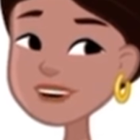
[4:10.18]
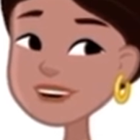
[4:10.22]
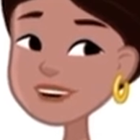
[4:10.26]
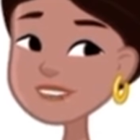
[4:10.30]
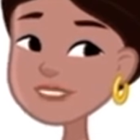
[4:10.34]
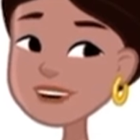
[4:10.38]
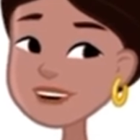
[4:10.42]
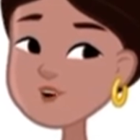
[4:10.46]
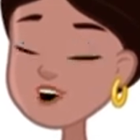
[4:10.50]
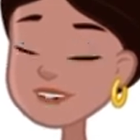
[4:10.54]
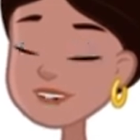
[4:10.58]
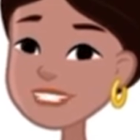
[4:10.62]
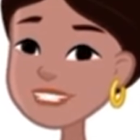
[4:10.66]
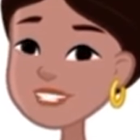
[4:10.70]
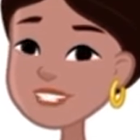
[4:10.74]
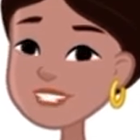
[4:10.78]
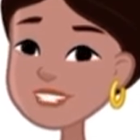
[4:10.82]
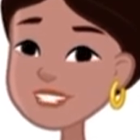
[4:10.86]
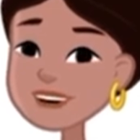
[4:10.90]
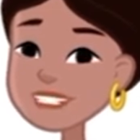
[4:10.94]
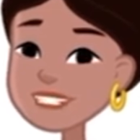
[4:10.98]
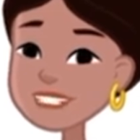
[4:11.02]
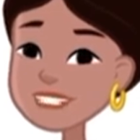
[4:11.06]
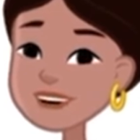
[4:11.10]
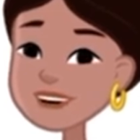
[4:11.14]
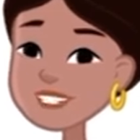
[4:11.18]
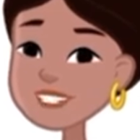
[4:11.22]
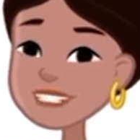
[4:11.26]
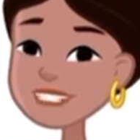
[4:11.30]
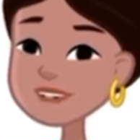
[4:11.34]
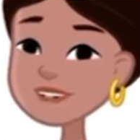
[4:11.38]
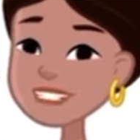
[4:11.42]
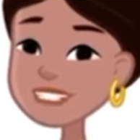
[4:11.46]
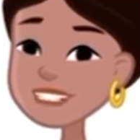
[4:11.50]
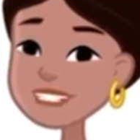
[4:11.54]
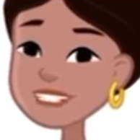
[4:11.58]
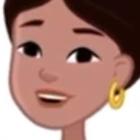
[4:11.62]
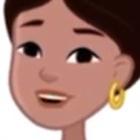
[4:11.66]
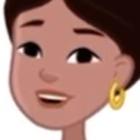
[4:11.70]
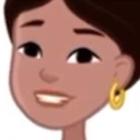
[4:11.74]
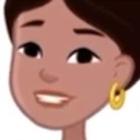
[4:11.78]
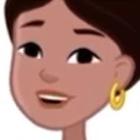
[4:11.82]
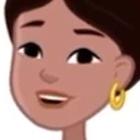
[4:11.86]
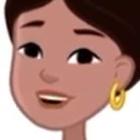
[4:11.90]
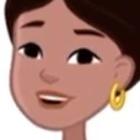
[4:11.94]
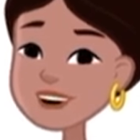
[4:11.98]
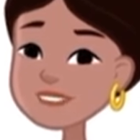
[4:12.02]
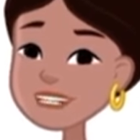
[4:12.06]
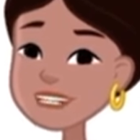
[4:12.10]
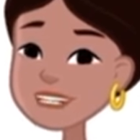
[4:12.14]
living with conditions like
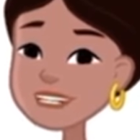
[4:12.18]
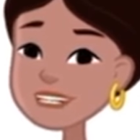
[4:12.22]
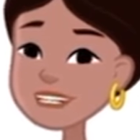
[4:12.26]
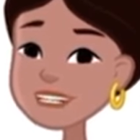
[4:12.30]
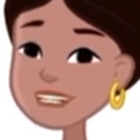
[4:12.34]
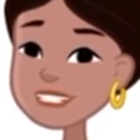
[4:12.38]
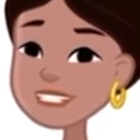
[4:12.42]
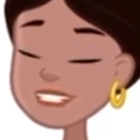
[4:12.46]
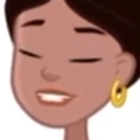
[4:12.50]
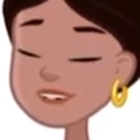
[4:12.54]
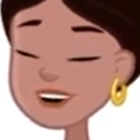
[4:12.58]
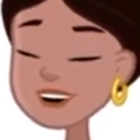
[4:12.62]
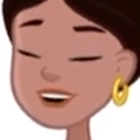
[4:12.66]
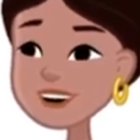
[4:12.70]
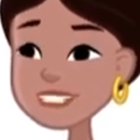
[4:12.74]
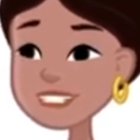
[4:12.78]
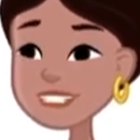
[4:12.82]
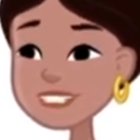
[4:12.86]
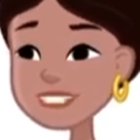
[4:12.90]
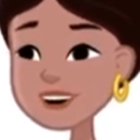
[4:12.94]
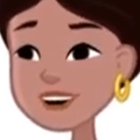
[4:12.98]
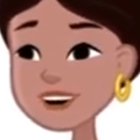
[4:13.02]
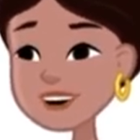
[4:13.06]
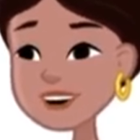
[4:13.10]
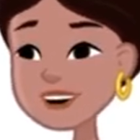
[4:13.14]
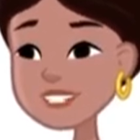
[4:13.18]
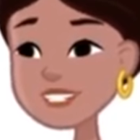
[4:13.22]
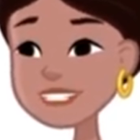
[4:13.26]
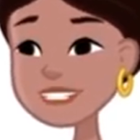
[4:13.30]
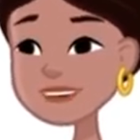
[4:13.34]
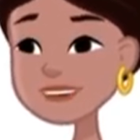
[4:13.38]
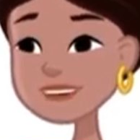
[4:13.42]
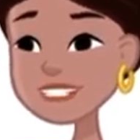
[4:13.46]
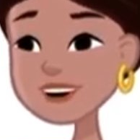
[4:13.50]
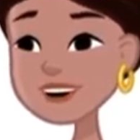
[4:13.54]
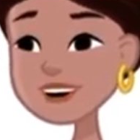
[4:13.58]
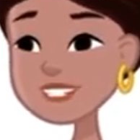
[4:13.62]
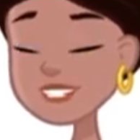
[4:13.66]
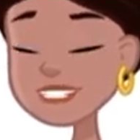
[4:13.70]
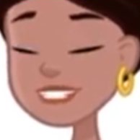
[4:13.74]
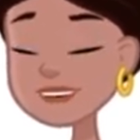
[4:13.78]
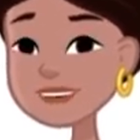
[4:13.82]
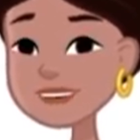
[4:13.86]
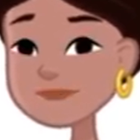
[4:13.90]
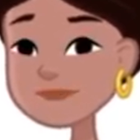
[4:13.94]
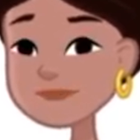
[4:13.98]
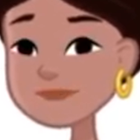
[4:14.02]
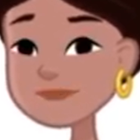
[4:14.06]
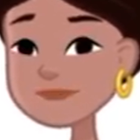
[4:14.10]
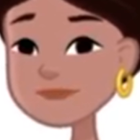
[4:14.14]
HIV/AIDS or
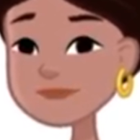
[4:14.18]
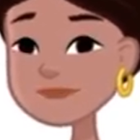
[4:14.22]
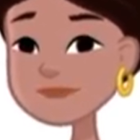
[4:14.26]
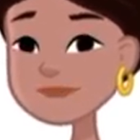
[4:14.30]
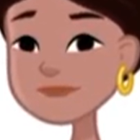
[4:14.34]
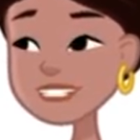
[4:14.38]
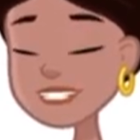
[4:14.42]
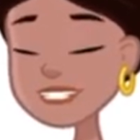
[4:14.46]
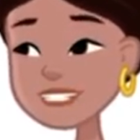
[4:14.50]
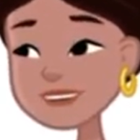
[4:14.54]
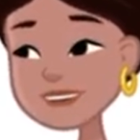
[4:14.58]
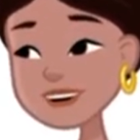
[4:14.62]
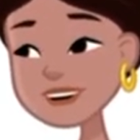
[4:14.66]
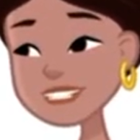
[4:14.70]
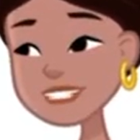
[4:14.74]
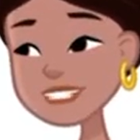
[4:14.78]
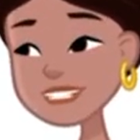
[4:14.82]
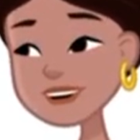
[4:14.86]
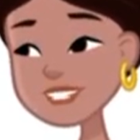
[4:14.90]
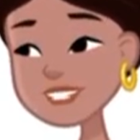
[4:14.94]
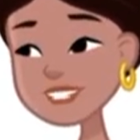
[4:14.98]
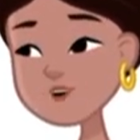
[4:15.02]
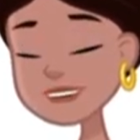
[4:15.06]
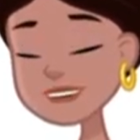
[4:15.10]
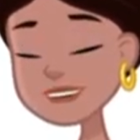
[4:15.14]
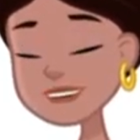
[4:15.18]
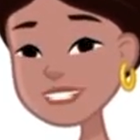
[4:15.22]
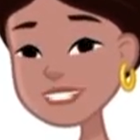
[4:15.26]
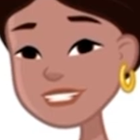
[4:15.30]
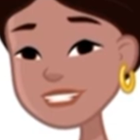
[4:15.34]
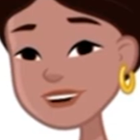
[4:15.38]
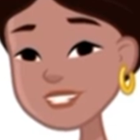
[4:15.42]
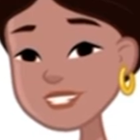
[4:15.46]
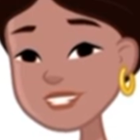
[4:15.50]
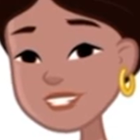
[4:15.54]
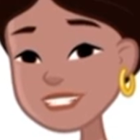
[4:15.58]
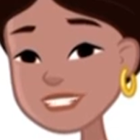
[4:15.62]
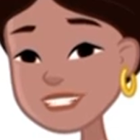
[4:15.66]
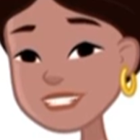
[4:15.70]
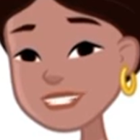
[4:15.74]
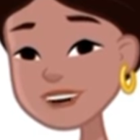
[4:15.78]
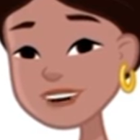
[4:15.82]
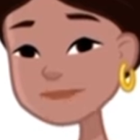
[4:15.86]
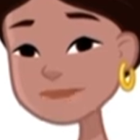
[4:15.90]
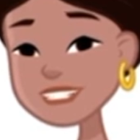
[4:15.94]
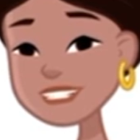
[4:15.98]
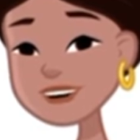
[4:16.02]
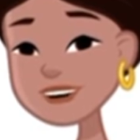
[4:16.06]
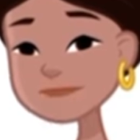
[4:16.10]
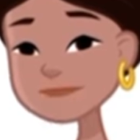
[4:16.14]
cancer, stress can worsen
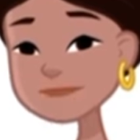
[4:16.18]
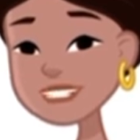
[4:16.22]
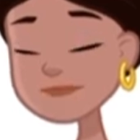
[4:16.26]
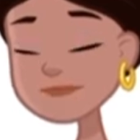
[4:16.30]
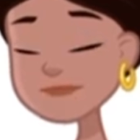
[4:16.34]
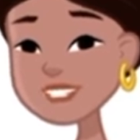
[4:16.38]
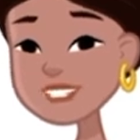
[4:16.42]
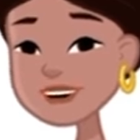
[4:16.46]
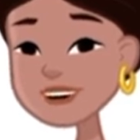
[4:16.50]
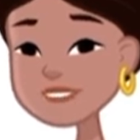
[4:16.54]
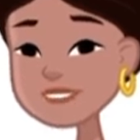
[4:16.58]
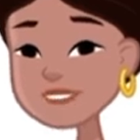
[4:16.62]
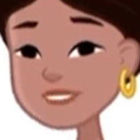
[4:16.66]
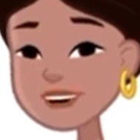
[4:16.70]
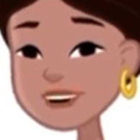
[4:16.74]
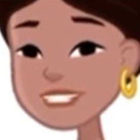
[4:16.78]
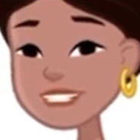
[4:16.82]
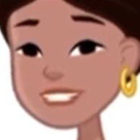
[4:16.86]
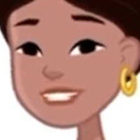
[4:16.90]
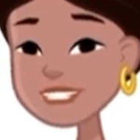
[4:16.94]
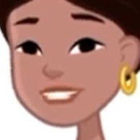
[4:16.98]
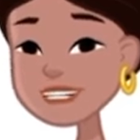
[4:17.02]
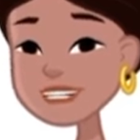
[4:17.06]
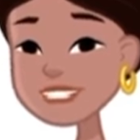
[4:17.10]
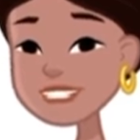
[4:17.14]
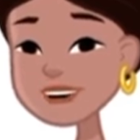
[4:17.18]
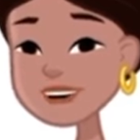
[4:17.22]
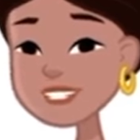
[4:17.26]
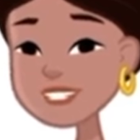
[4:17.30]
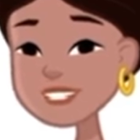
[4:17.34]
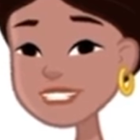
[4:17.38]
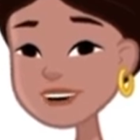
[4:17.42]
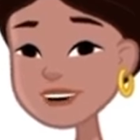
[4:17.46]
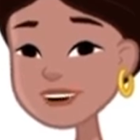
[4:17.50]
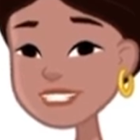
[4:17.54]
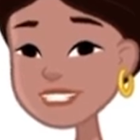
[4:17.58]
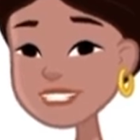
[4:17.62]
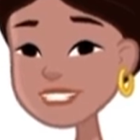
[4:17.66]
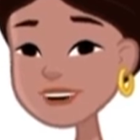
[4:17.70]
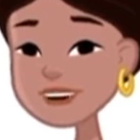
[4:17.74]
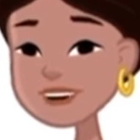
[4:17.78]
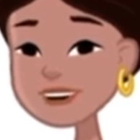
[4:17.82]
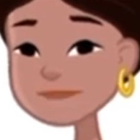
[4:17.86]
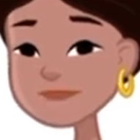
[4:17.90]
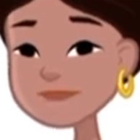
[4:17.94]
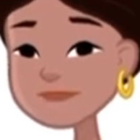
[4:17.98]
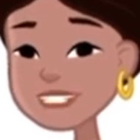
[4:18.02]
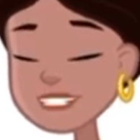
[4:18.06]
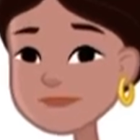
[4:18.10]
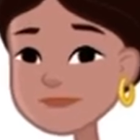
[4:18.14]
symptoms and affect treatment
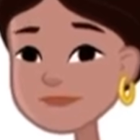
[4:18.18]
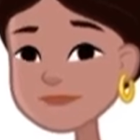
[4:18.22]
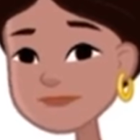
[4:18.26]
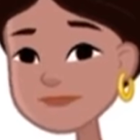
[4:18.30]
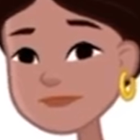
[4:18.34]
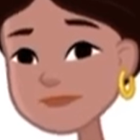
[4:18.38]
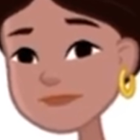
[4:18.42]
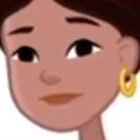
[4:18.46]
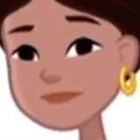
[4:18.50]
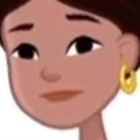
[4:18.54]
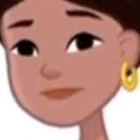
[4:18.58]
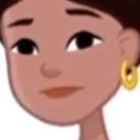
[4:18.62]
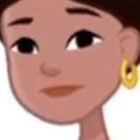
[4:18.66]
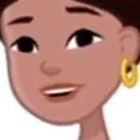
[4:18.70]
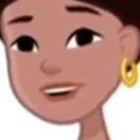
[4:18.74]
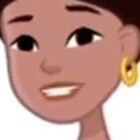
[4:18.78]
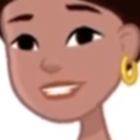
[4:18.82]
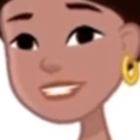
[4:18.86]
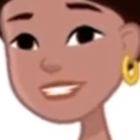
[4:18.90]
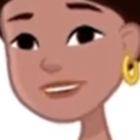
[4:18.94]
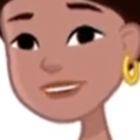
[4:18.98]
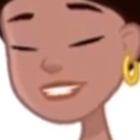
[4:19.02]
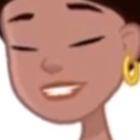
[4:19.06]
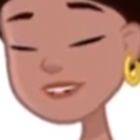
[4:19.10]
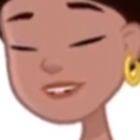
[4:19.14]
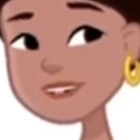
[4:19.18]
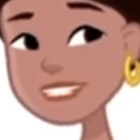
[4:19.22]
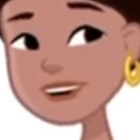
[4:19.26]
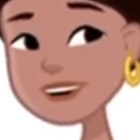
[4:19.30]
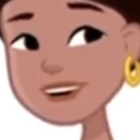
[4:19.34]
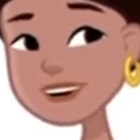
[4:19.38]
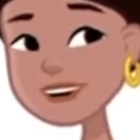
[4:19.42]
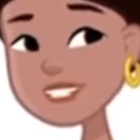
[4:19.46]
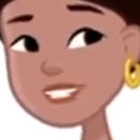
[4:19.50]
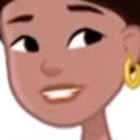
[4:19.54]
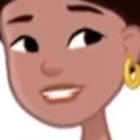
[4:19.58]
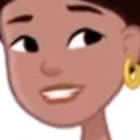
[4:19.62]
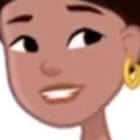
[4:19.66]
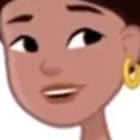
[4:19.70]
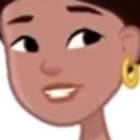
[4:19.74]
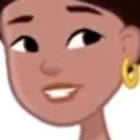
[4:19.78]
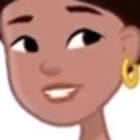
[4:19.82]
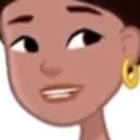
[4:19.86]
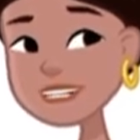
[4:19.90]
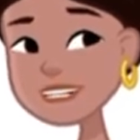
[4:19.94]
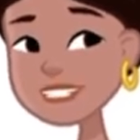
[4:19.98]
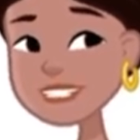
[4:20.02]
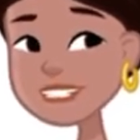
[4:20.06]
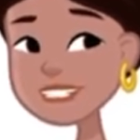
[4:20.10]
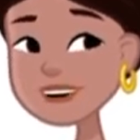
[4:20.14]
outcomes. It's crucial to
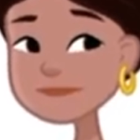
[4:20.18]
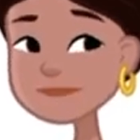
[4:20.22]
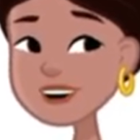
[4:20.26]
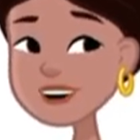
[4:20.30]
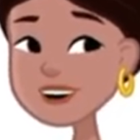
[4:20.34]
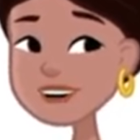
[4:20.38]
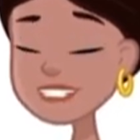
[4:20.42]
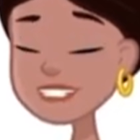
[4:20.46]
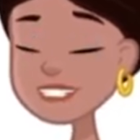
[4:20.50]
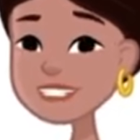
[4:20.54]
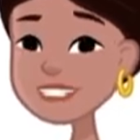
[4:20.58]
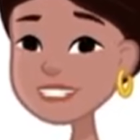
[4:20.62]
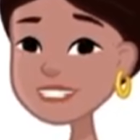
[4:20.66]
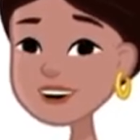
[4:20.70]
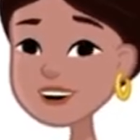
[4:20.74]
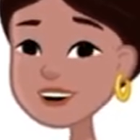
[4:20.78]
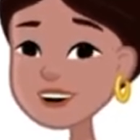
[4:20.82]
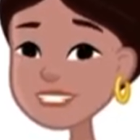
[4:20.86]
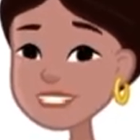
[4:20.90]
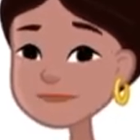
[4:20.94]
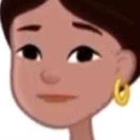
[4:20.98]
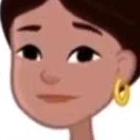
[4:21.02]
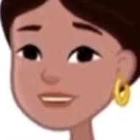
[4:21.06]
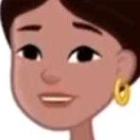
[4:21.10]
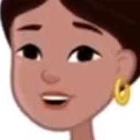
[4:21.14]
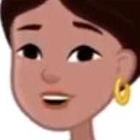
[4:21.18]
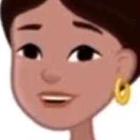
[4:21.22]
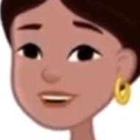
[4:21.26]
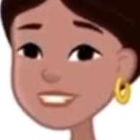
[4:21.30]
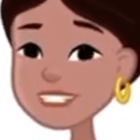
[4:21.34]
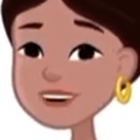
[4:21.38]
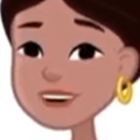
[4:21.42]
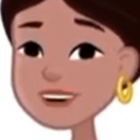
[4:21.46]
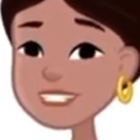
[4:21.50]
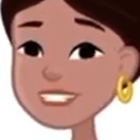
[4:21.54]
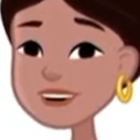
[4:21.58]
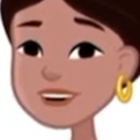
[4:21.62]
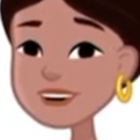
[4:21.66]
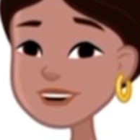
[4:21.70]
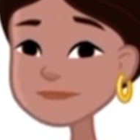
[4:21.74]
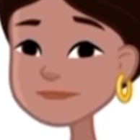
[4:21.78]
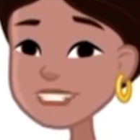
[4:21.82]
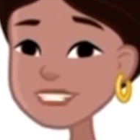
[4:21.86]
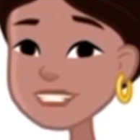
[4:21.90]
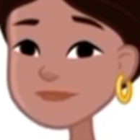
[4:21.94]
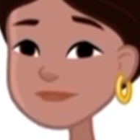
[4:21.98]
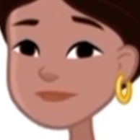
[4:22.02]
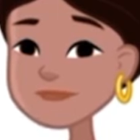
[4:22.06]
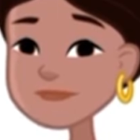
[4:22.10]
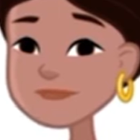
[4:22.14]
understand these impacts to take proactive
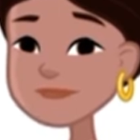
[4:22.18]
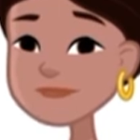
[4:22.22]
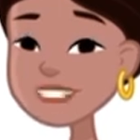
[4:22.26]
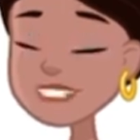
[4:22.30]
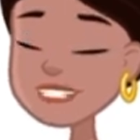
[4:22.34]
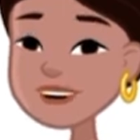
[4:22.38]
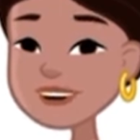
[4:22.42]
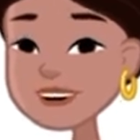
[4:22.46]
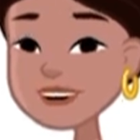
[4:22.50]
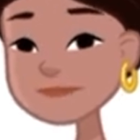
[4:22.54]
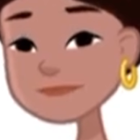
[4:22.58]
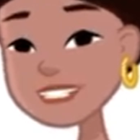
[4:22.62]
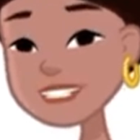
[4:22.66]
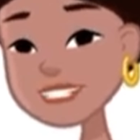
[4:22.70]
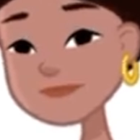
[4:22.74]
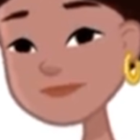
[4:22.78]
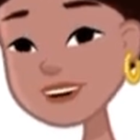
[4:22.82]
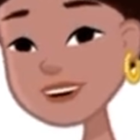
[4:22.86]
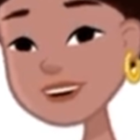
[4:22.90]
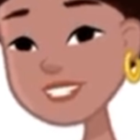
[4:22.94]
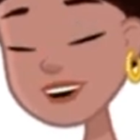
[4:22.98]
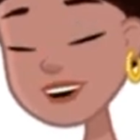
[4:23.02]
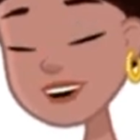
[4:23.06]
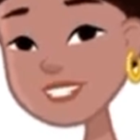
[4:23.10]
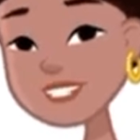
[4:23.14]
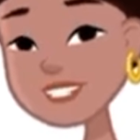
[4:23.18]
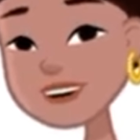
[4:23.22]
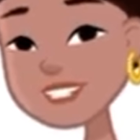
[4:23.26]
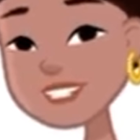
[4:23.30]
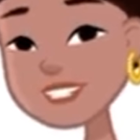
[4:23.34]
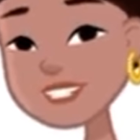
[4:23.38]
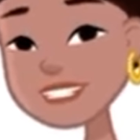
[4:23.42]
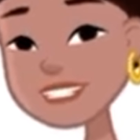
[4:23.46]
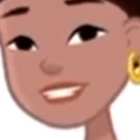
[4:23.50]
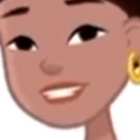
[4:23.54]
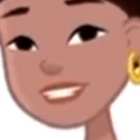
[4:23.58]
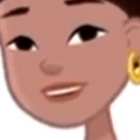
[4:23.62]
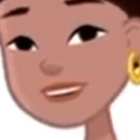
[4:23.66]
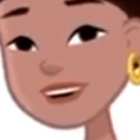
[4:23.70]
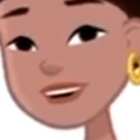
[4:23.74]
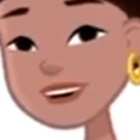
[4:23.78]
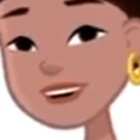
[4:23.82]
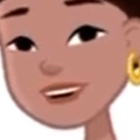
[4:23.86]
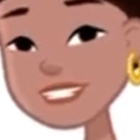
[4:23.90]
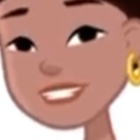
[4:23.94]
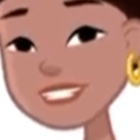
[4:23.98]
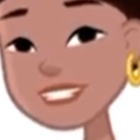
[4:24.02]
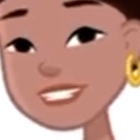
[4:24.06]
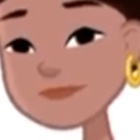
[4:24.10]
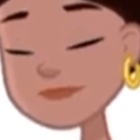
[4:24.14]
steps in managing
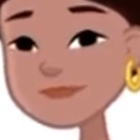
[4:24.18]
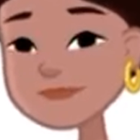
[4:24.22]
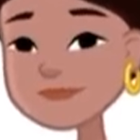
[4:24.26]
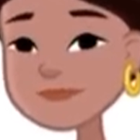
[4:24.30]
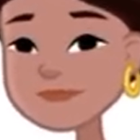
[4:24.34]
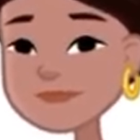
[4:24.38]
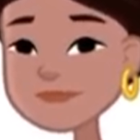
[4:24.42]
stress.